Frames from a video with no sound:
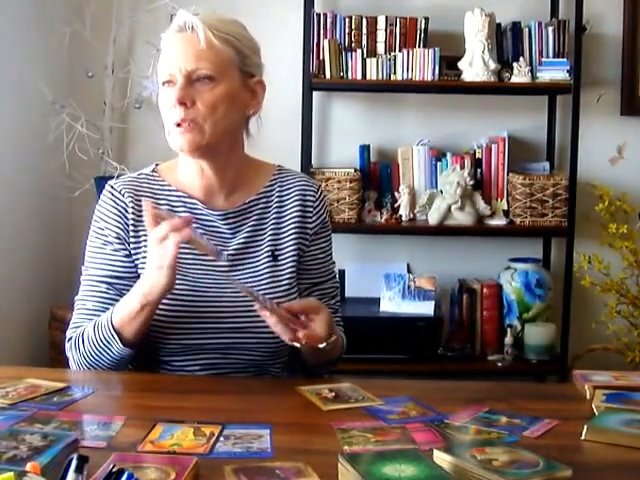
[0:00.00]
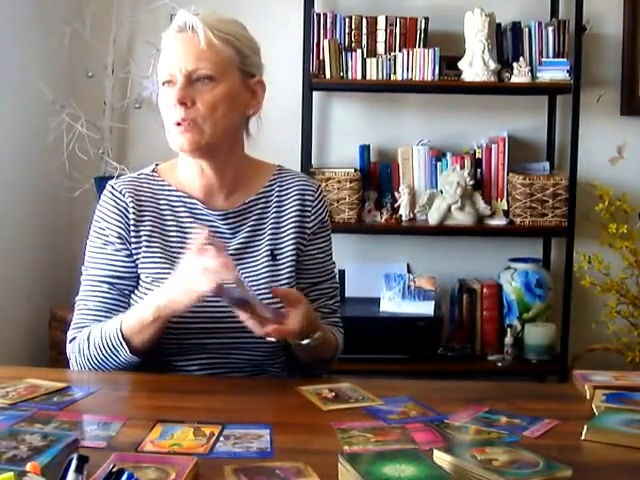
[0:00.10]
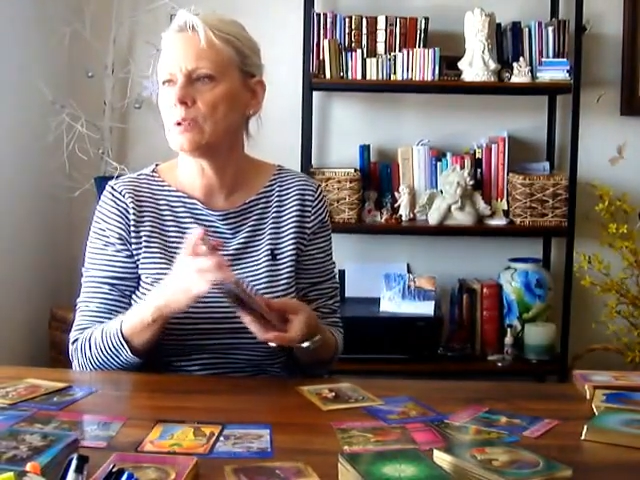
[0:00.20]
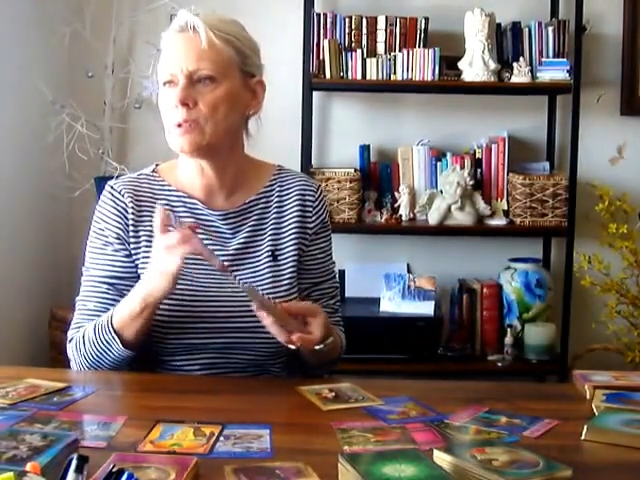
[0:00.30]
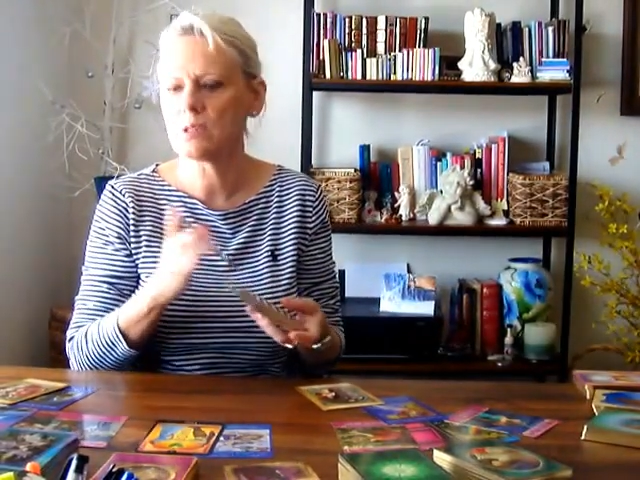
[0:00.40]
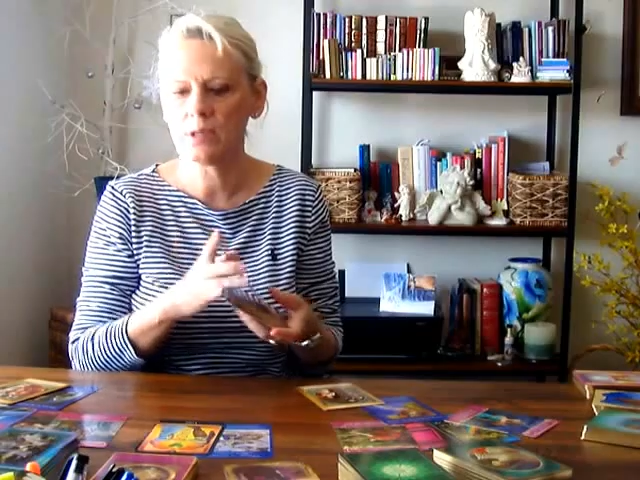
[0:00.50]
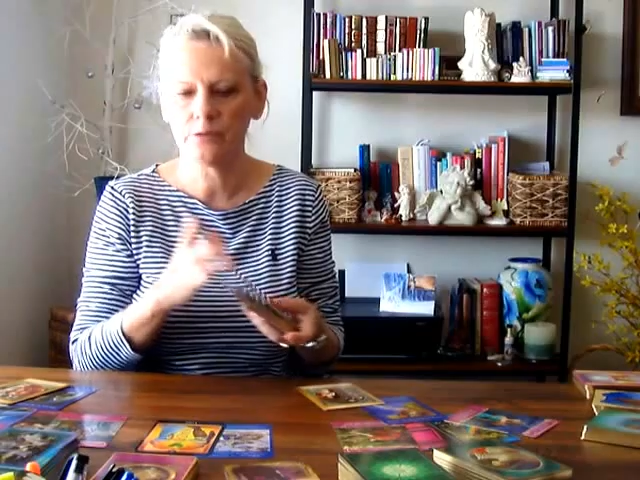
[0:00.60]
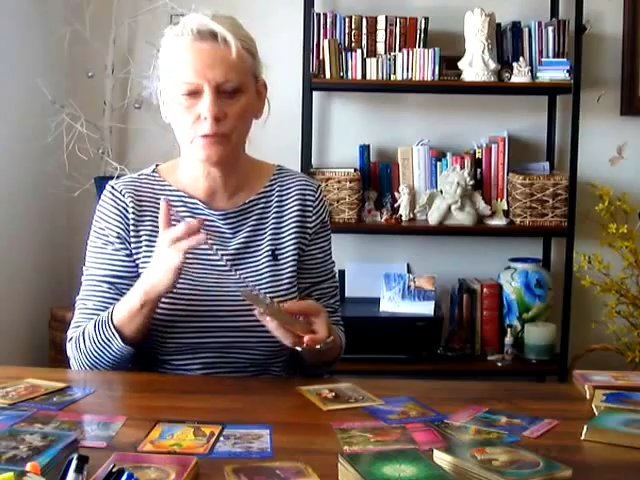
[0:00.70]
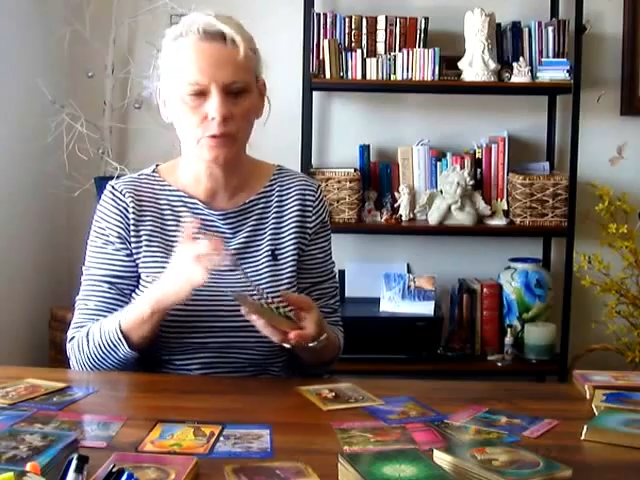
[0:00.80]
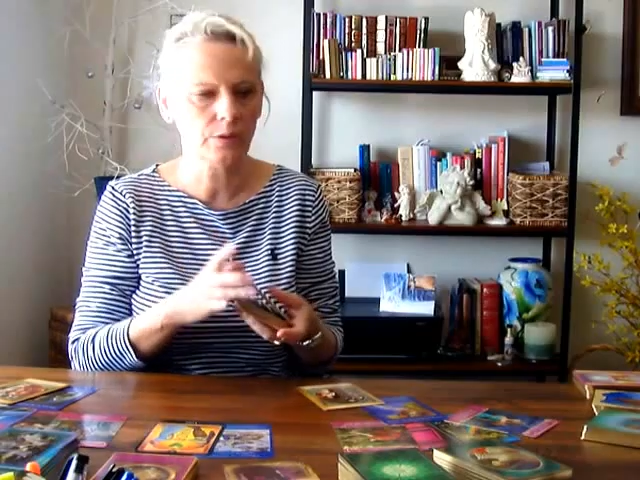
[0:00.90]
they gonna say
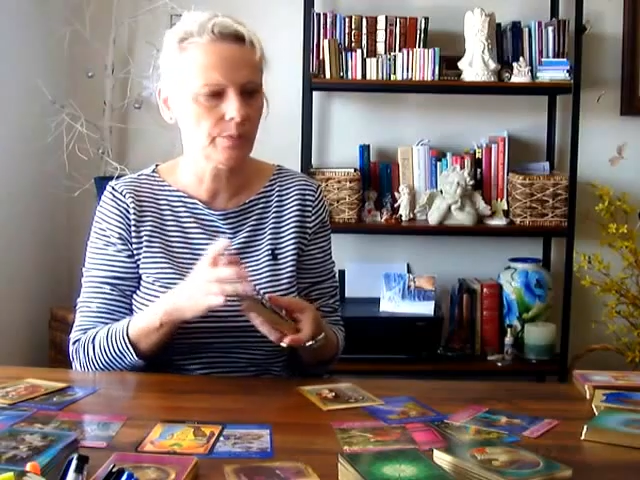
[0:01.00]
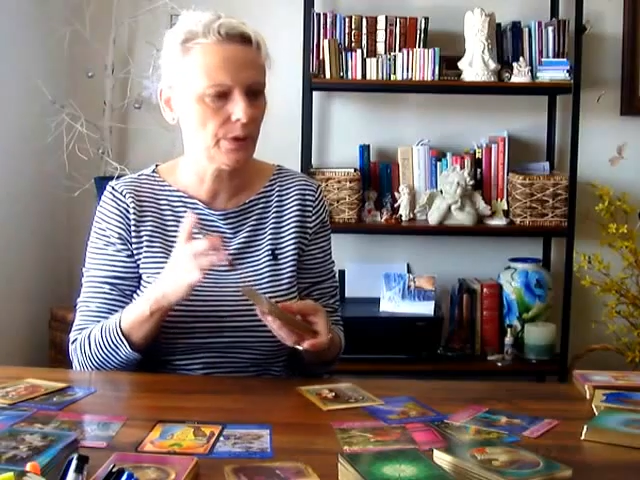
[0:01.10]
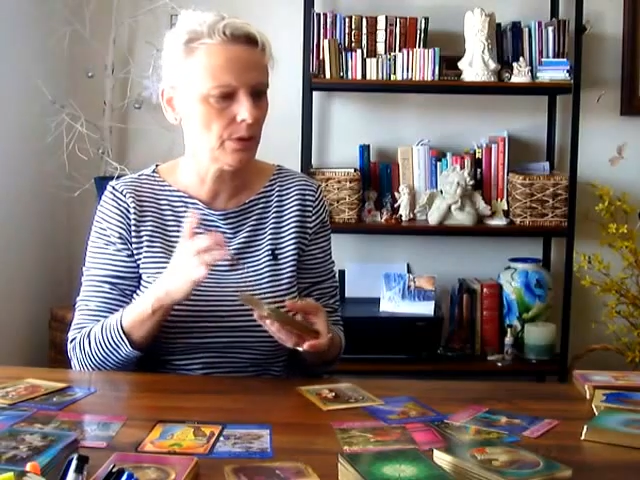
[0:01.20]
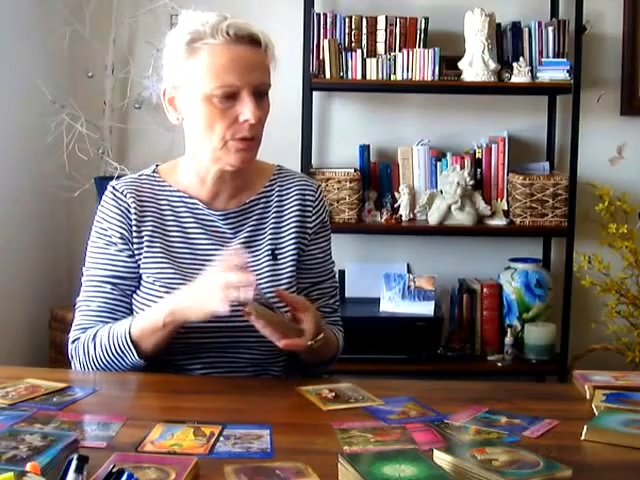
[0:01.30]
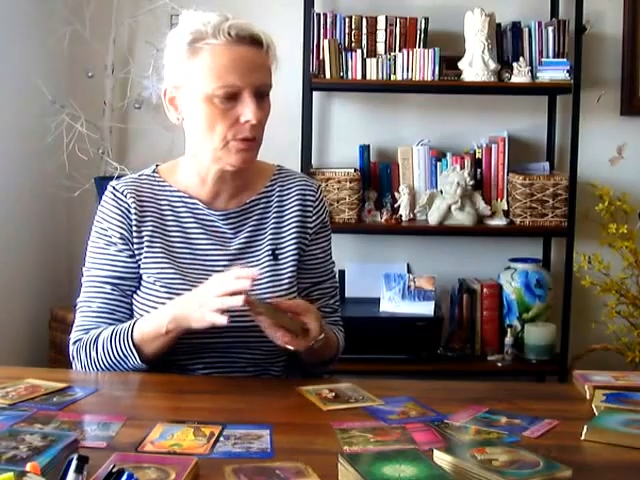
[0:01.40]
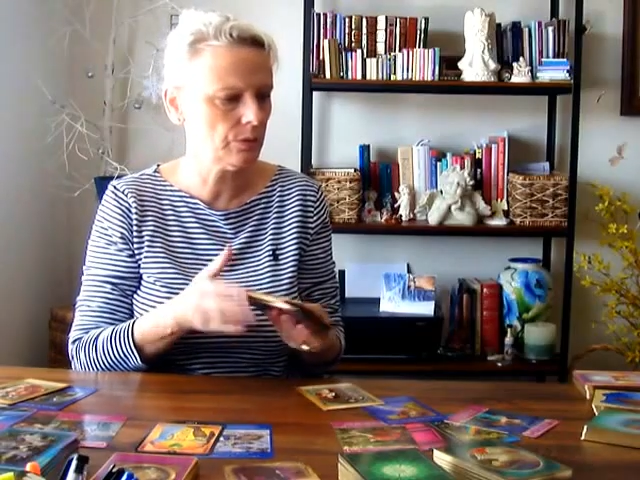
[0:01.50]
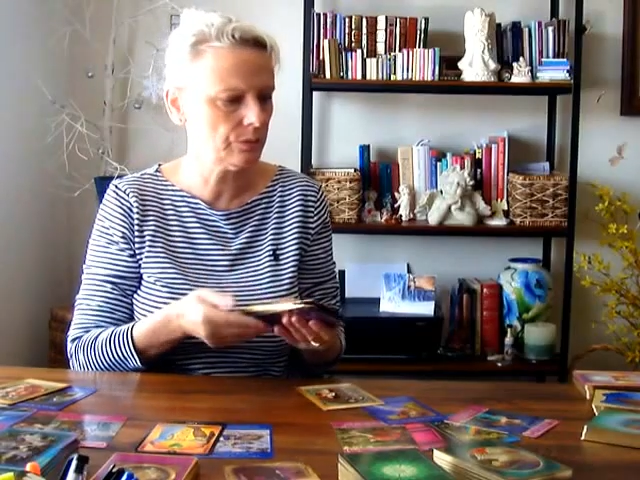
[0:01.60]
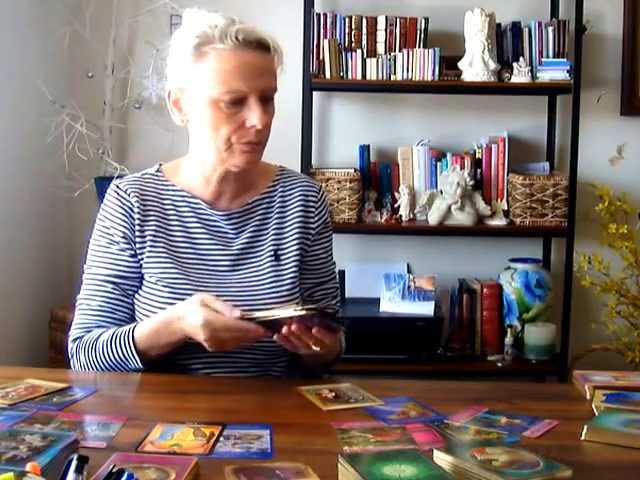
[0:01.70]
for the middle?